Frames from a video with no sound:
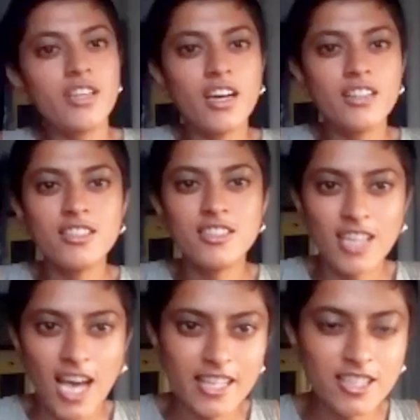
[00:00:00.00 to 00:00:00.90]
what are the
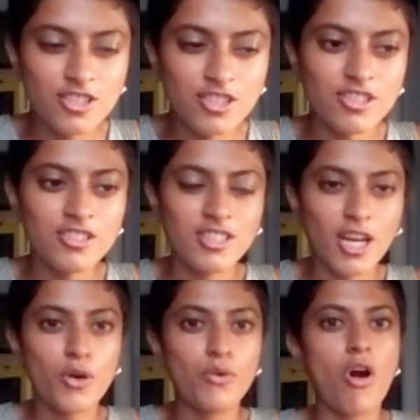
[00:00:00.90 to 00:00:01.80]
challenges
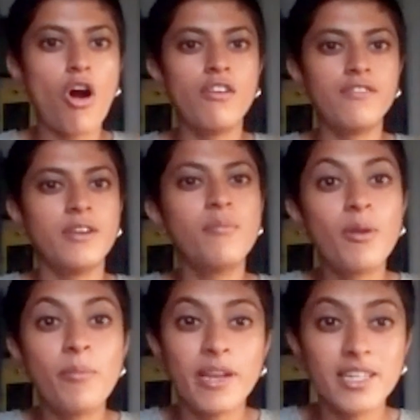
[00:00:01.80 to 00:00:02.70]
now of
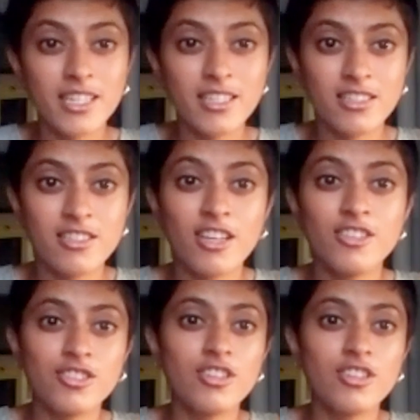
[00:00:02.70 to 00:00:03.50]
implementing such